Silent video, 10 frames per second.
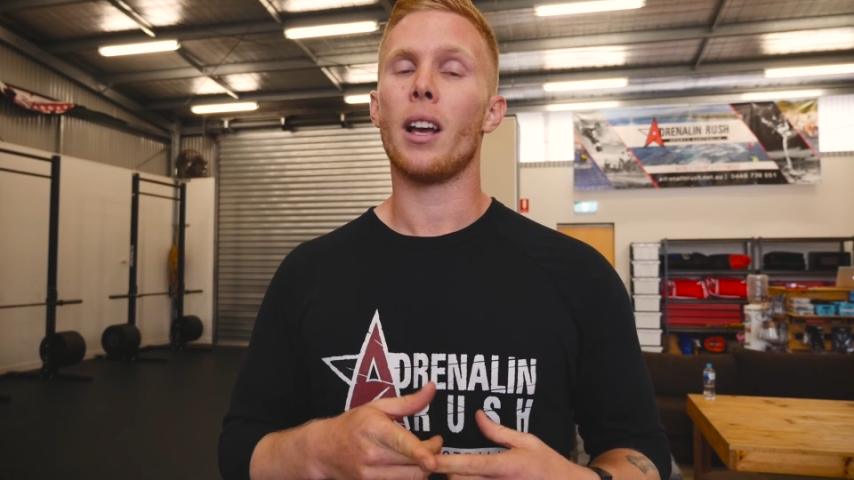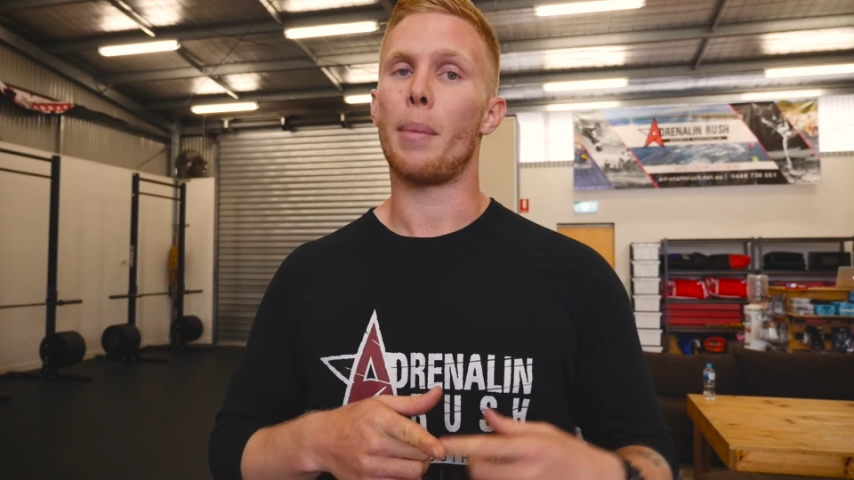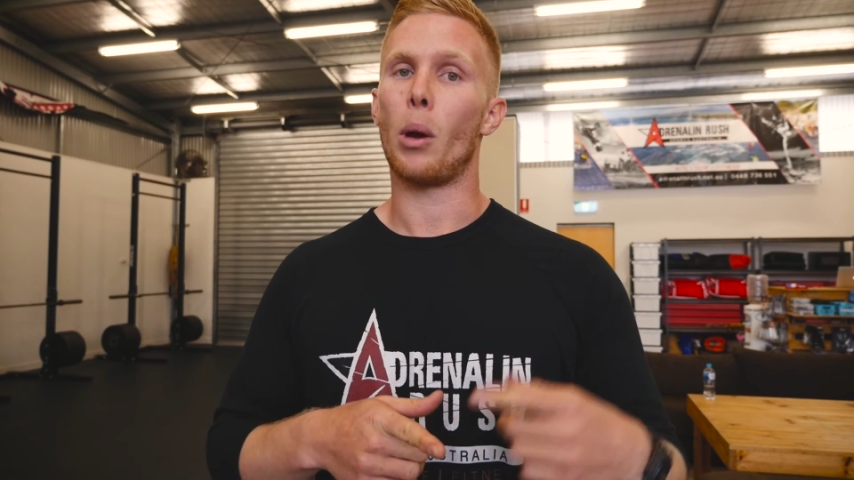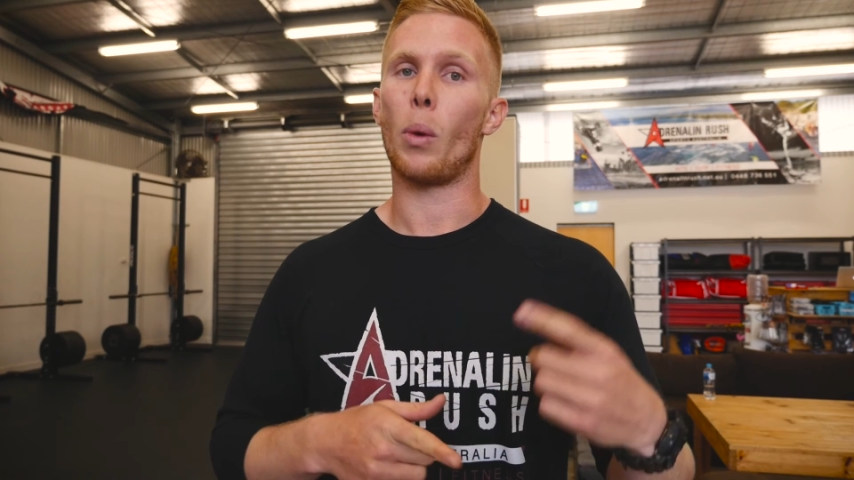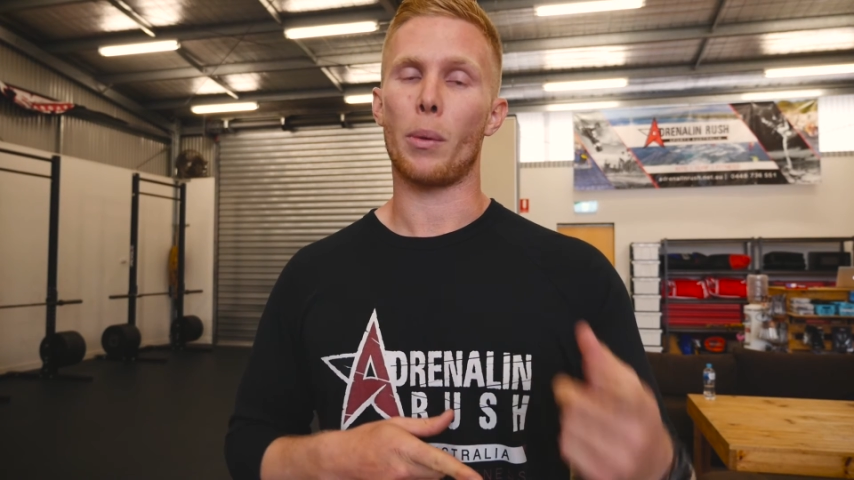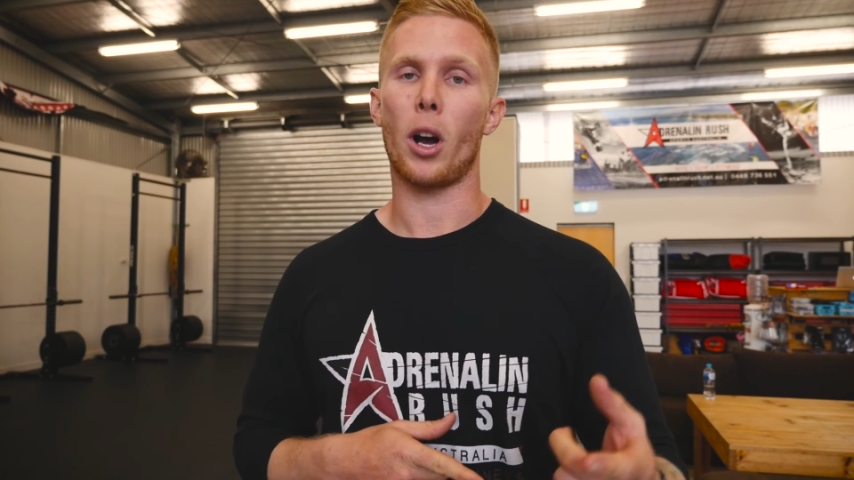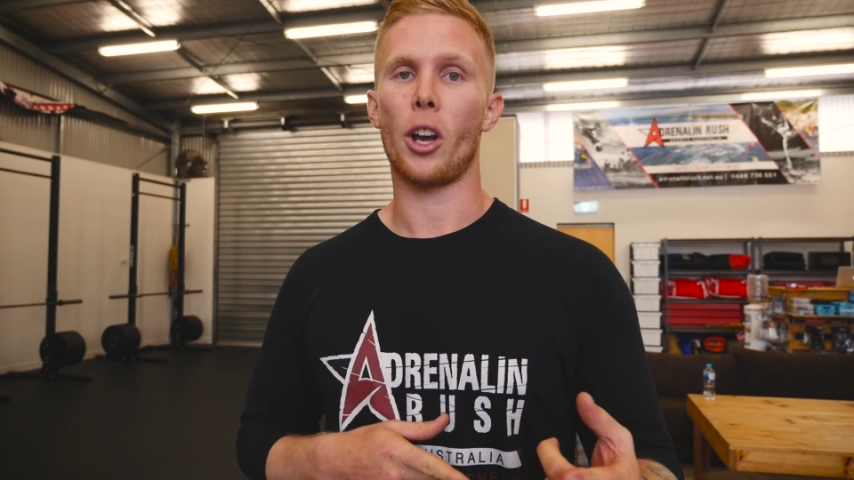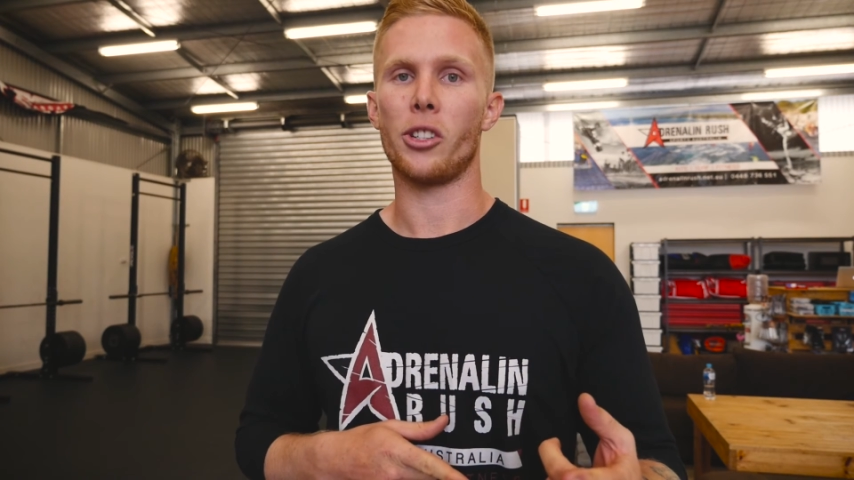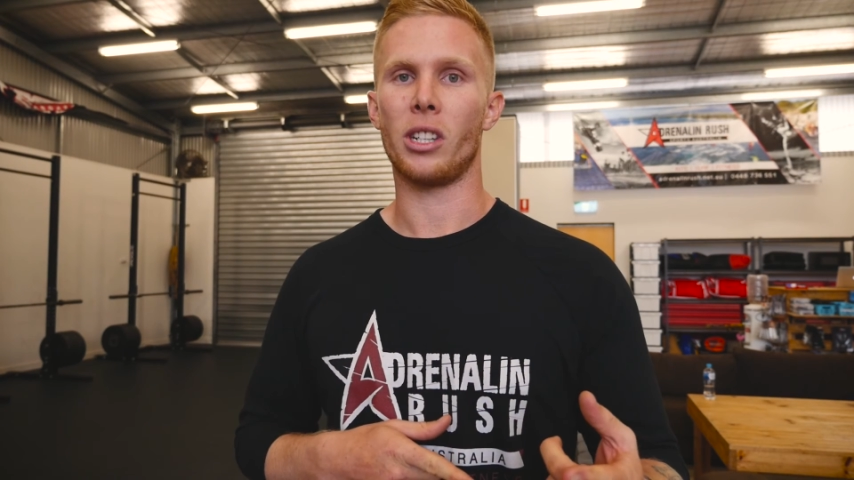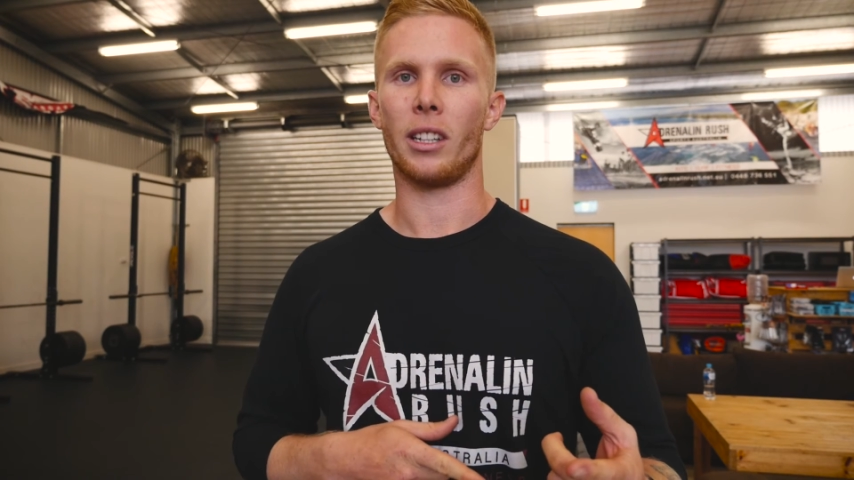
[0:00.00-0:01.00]
about when we're
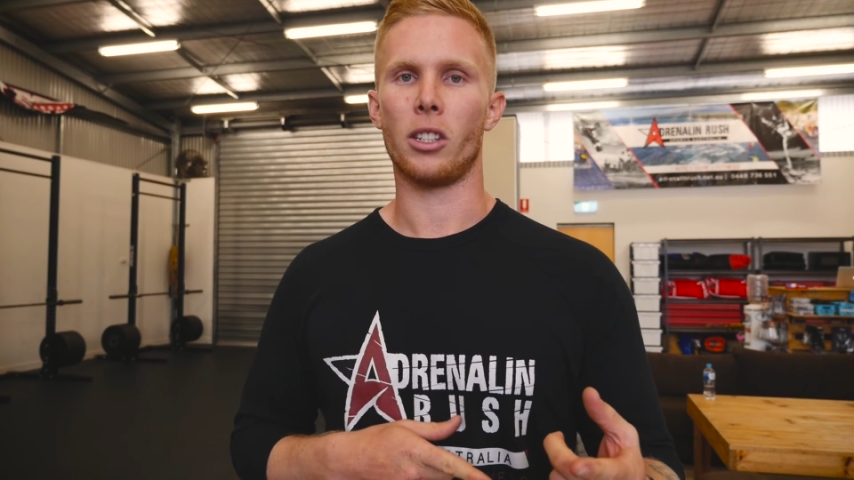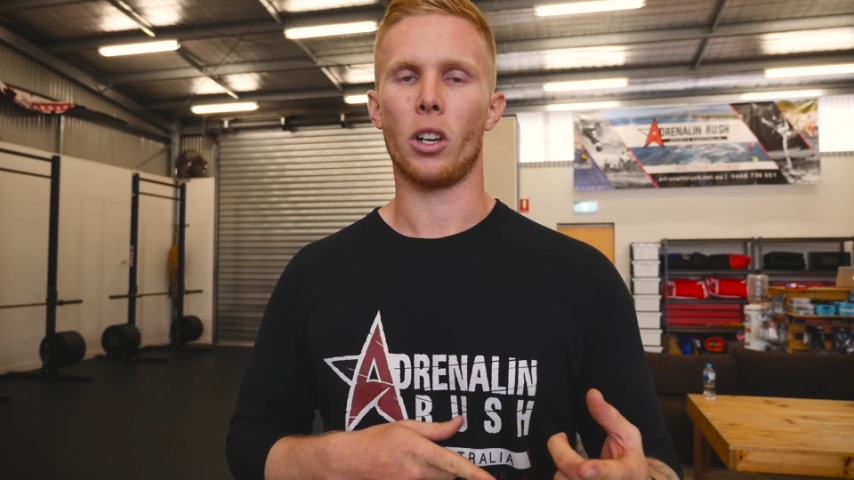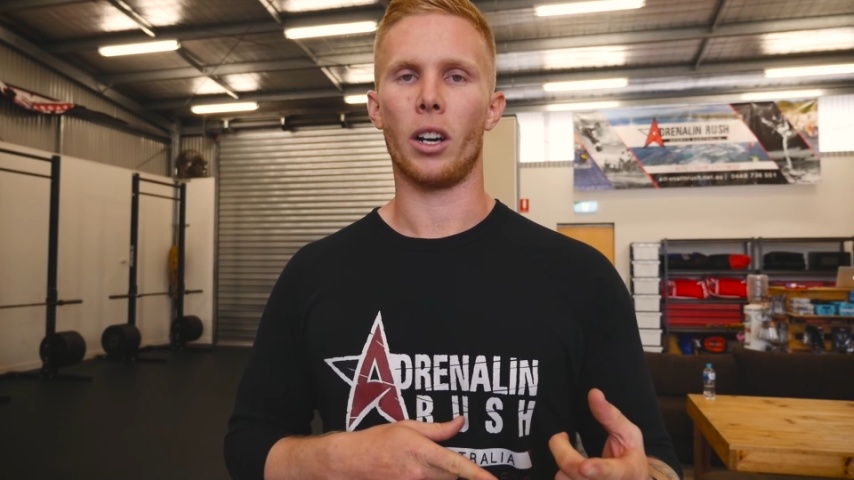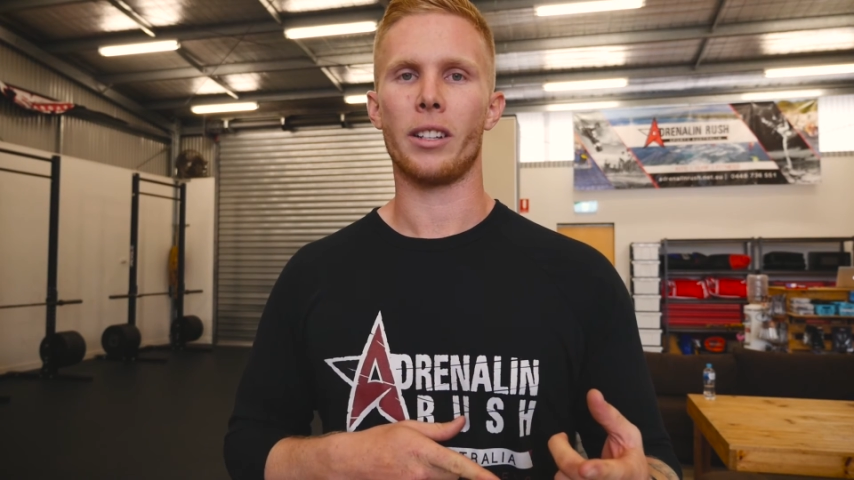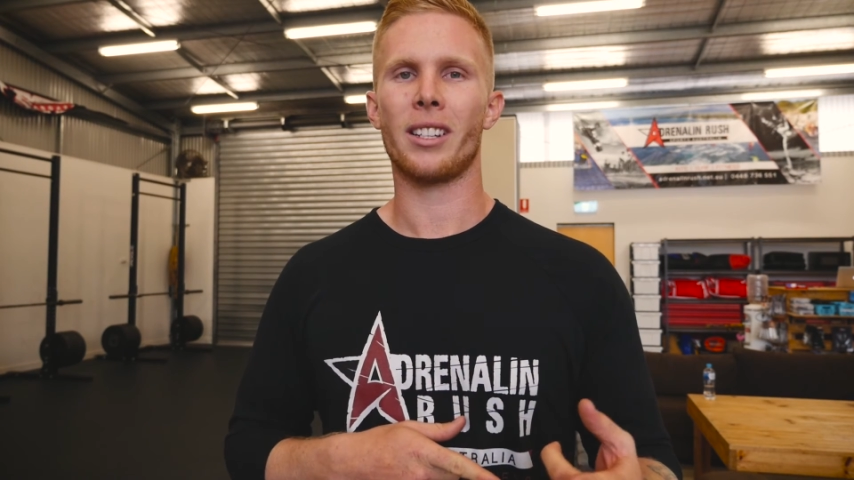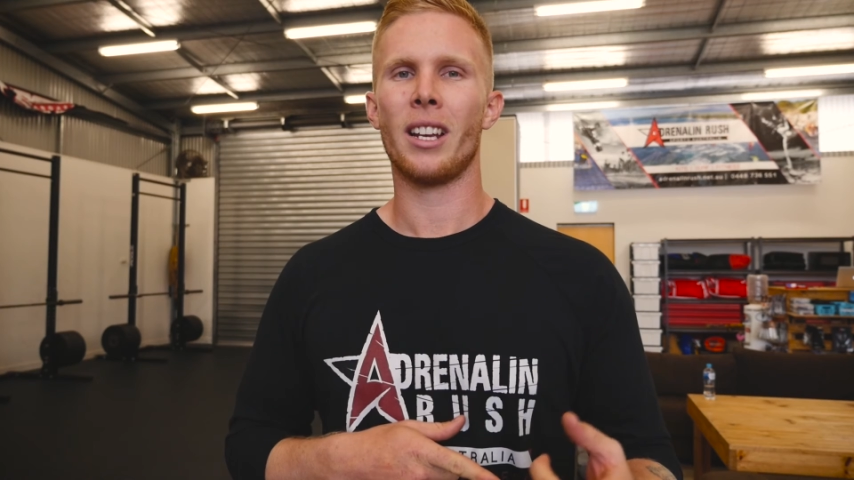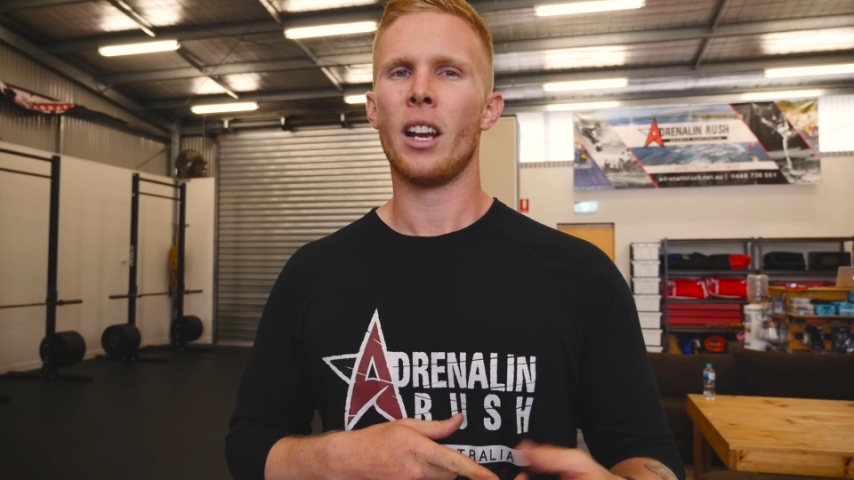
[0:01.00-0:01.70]
hosting these nights.